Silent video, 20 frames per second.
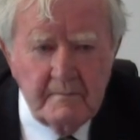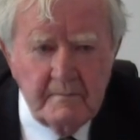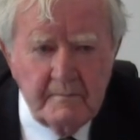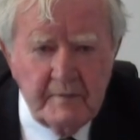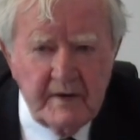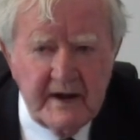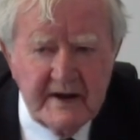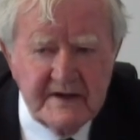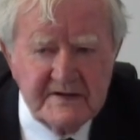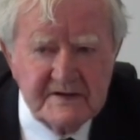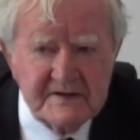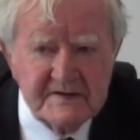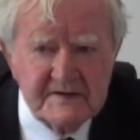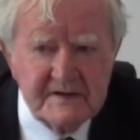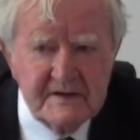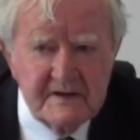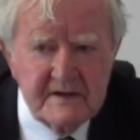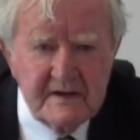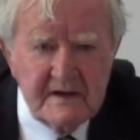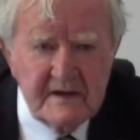
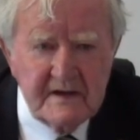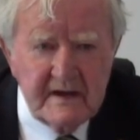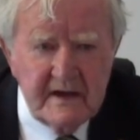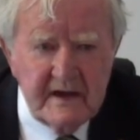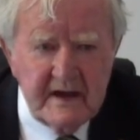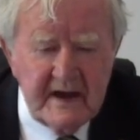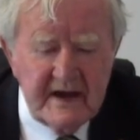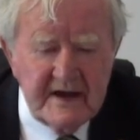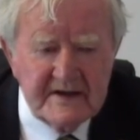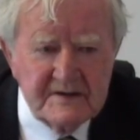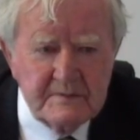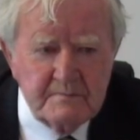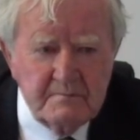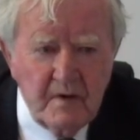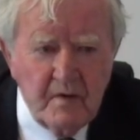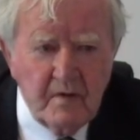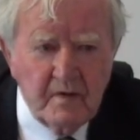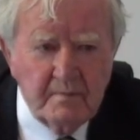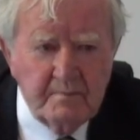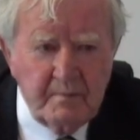places? It's
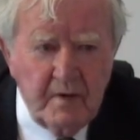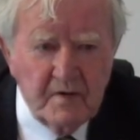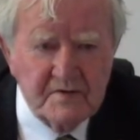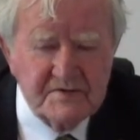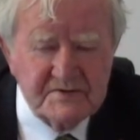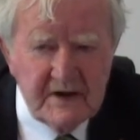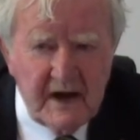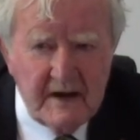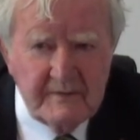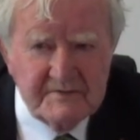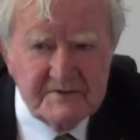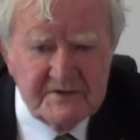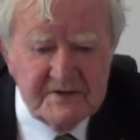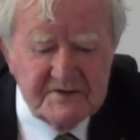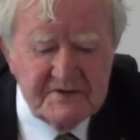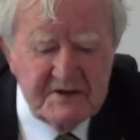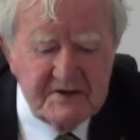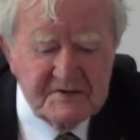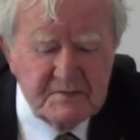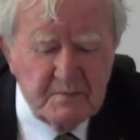more post
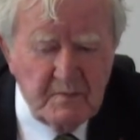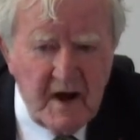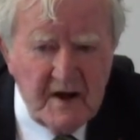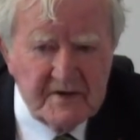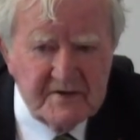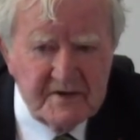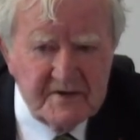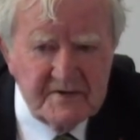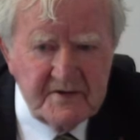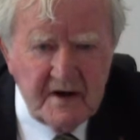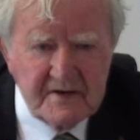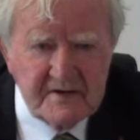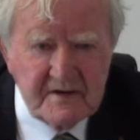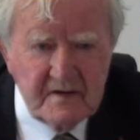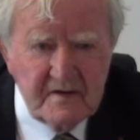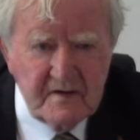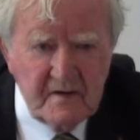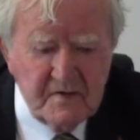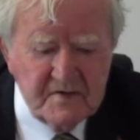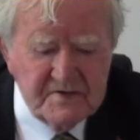offices that's wanted,
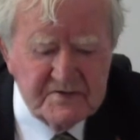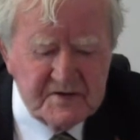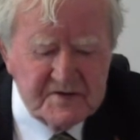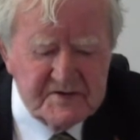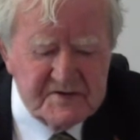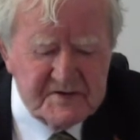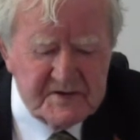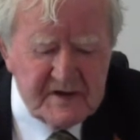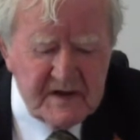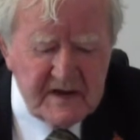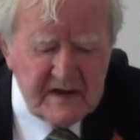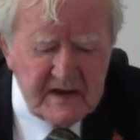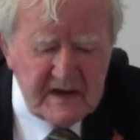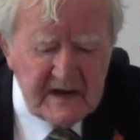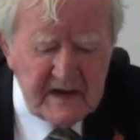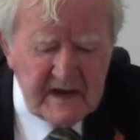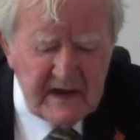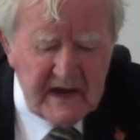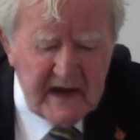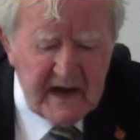not closures.
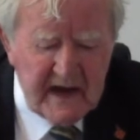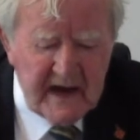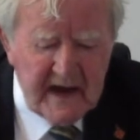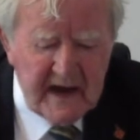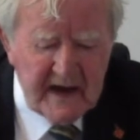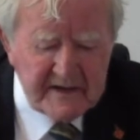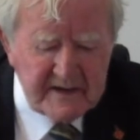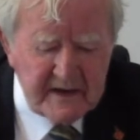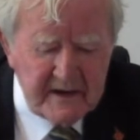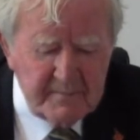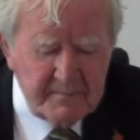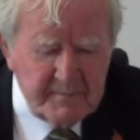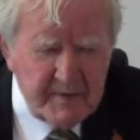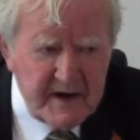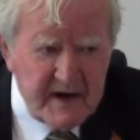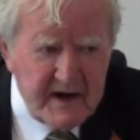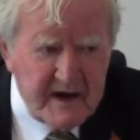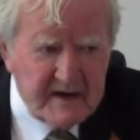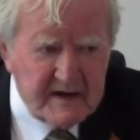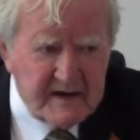They
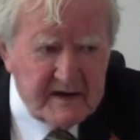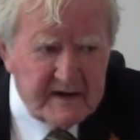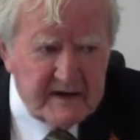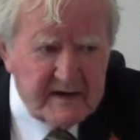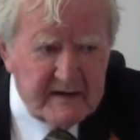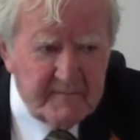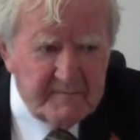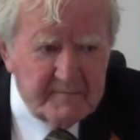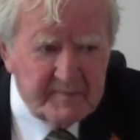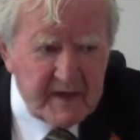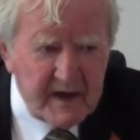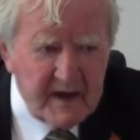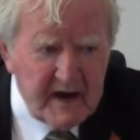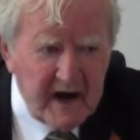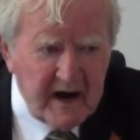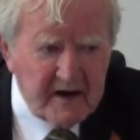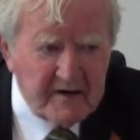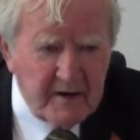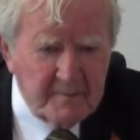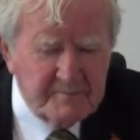apparently
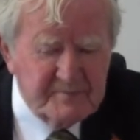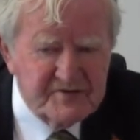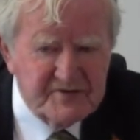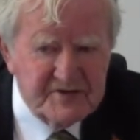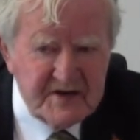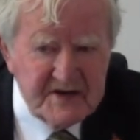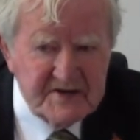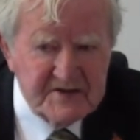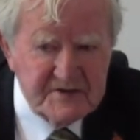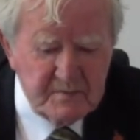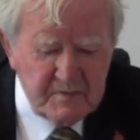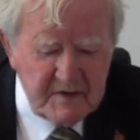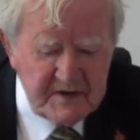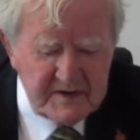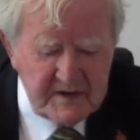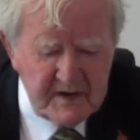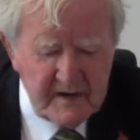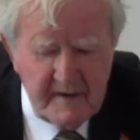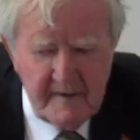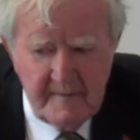are obsessed
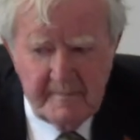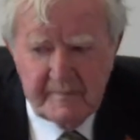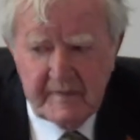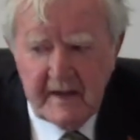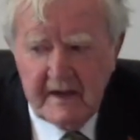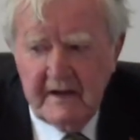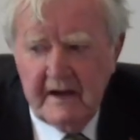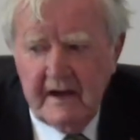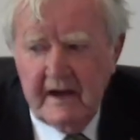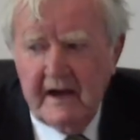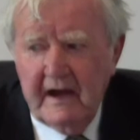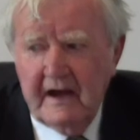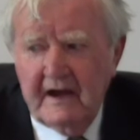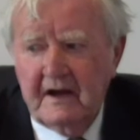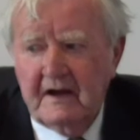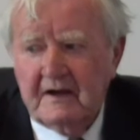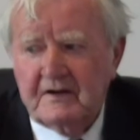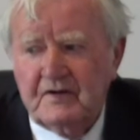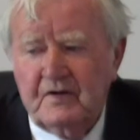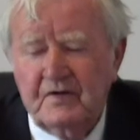with
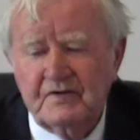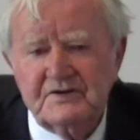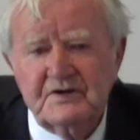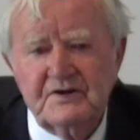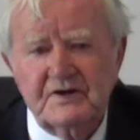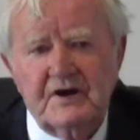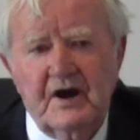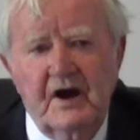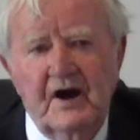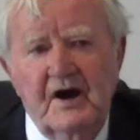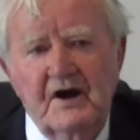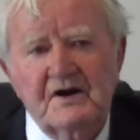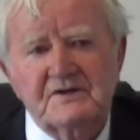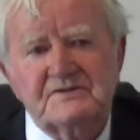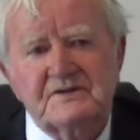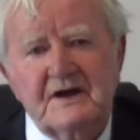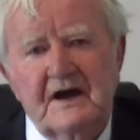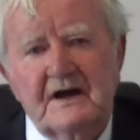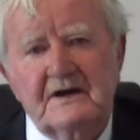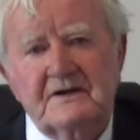cutting
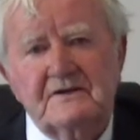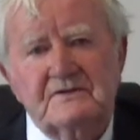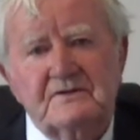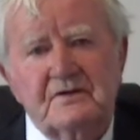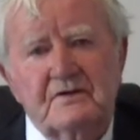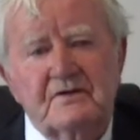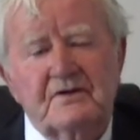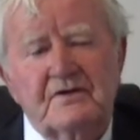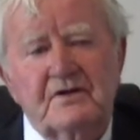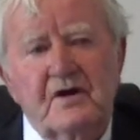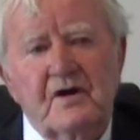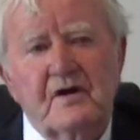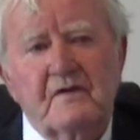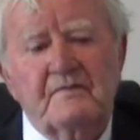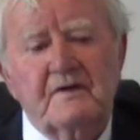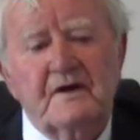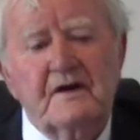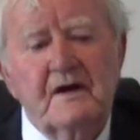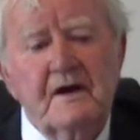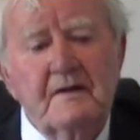costs and
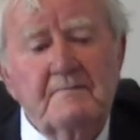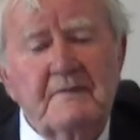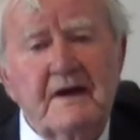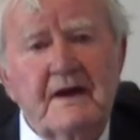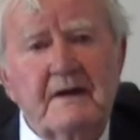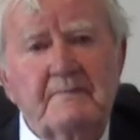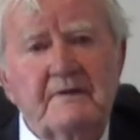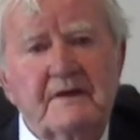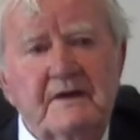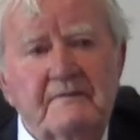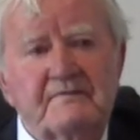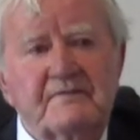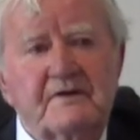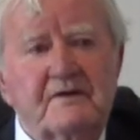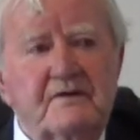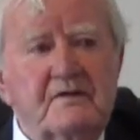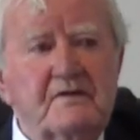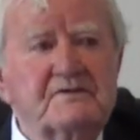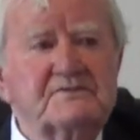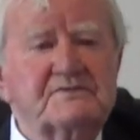turnover. Maybe if they
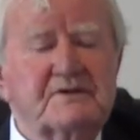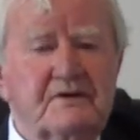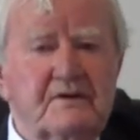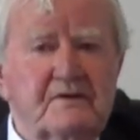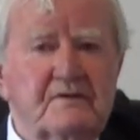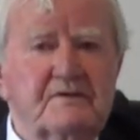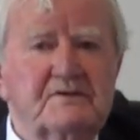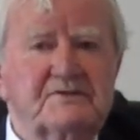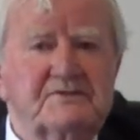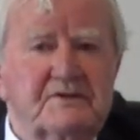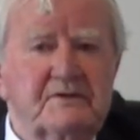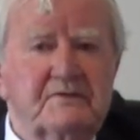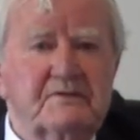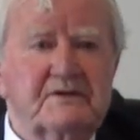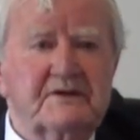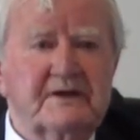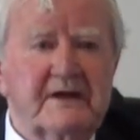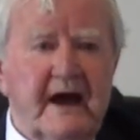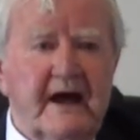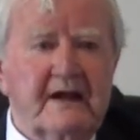close the whole
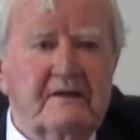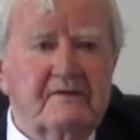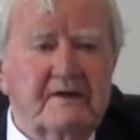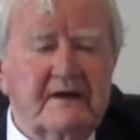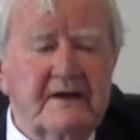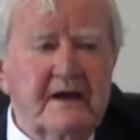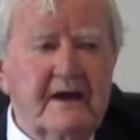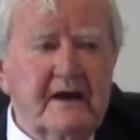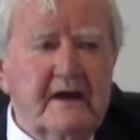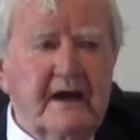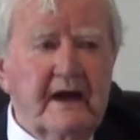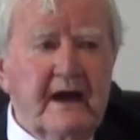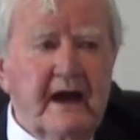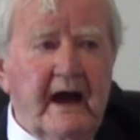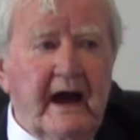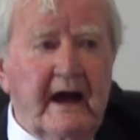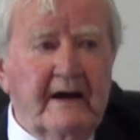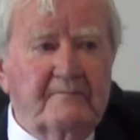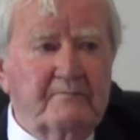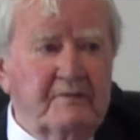shooting gallery
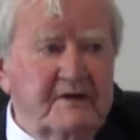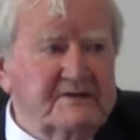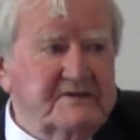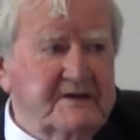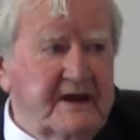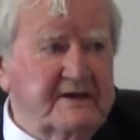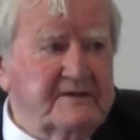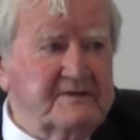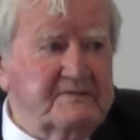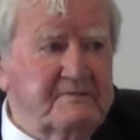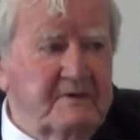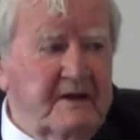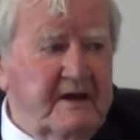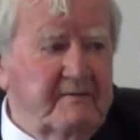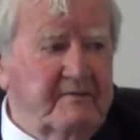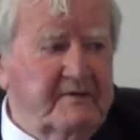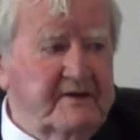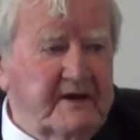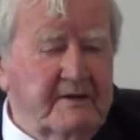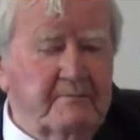and we send
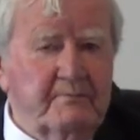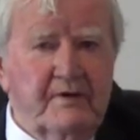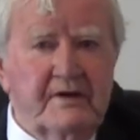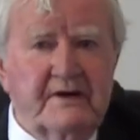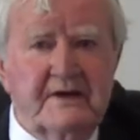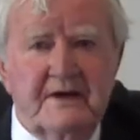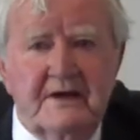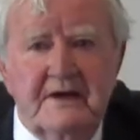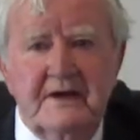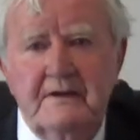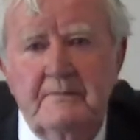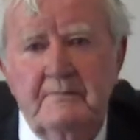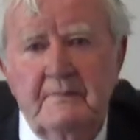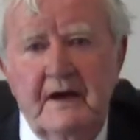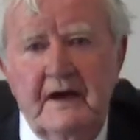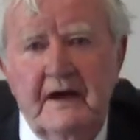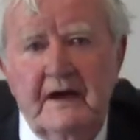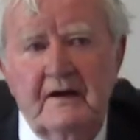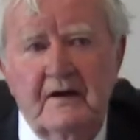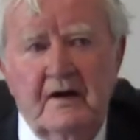everything by
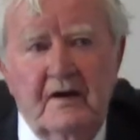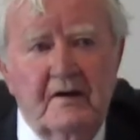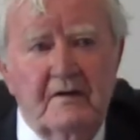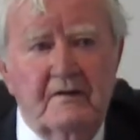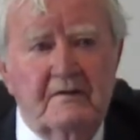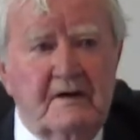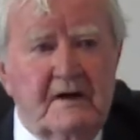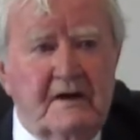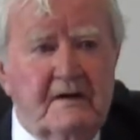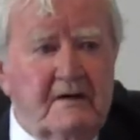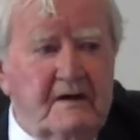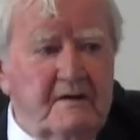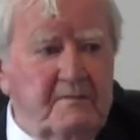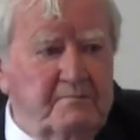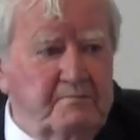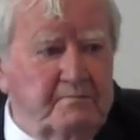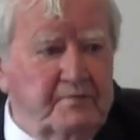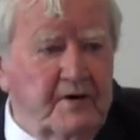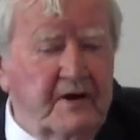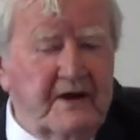email or
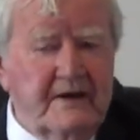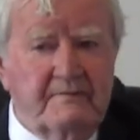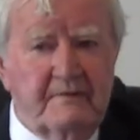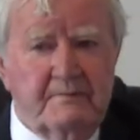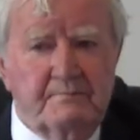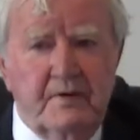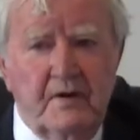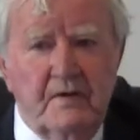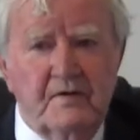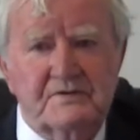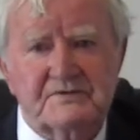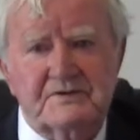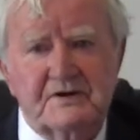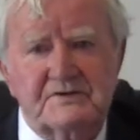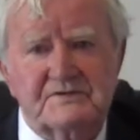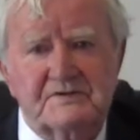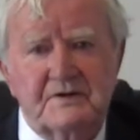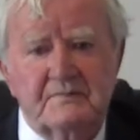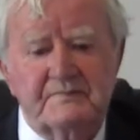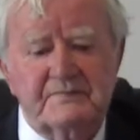private post or
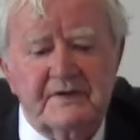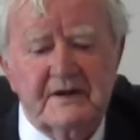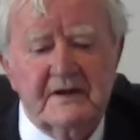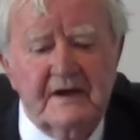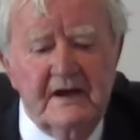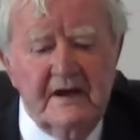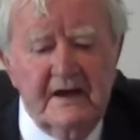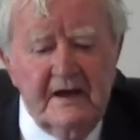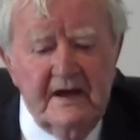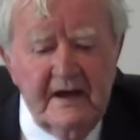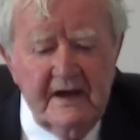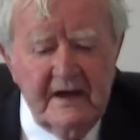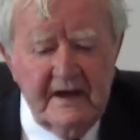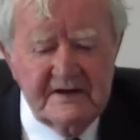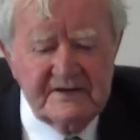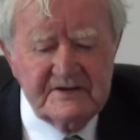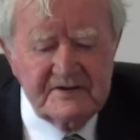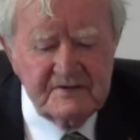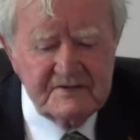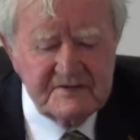something.
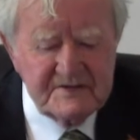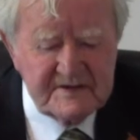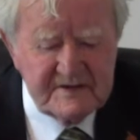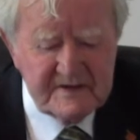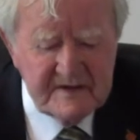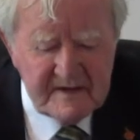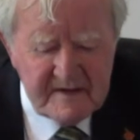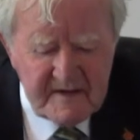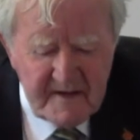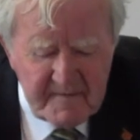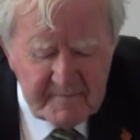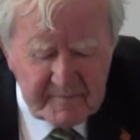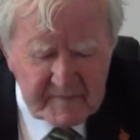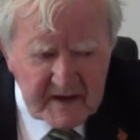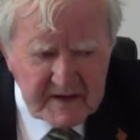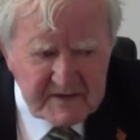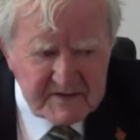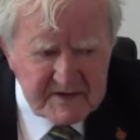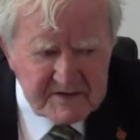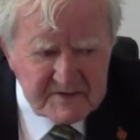It's just,
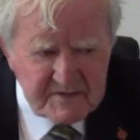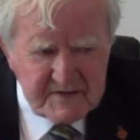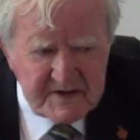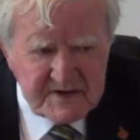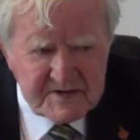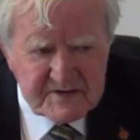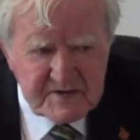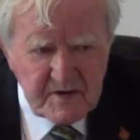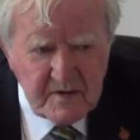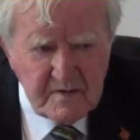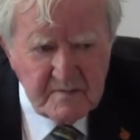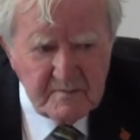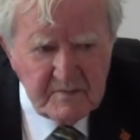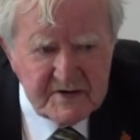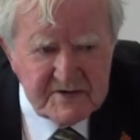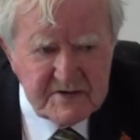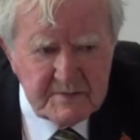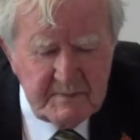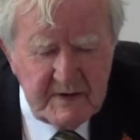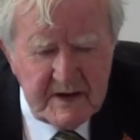there's only so
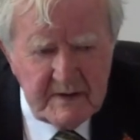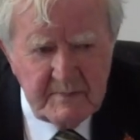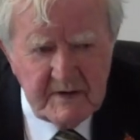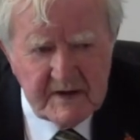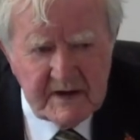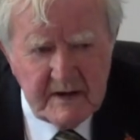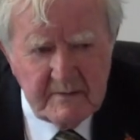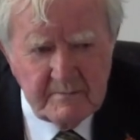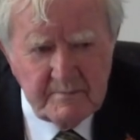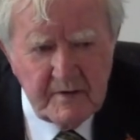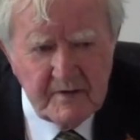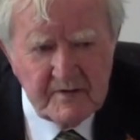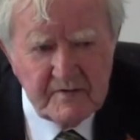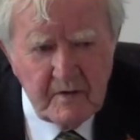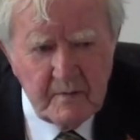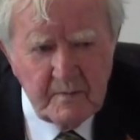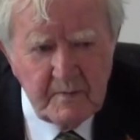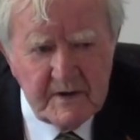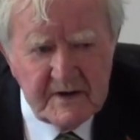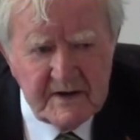much people can put
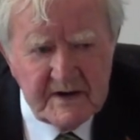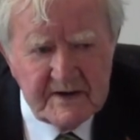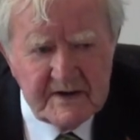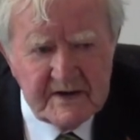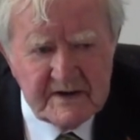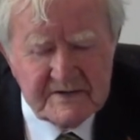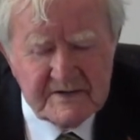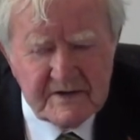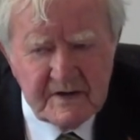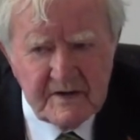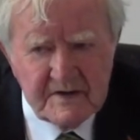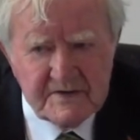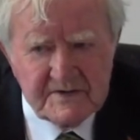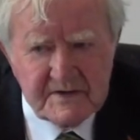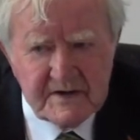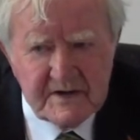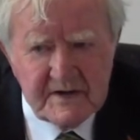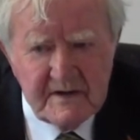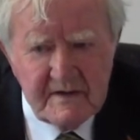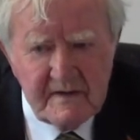up with in this
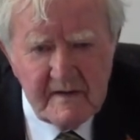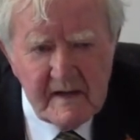country.